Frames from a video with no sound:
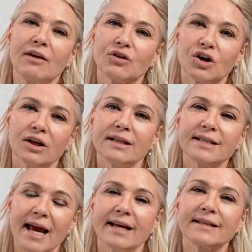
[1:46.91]
if you're going to
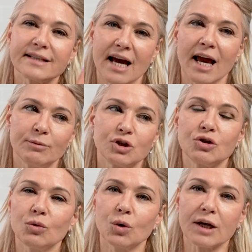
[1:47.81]
take the time to
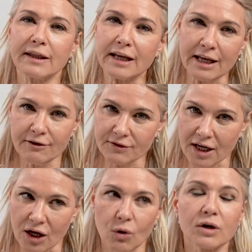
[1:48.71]
do the work in the evening,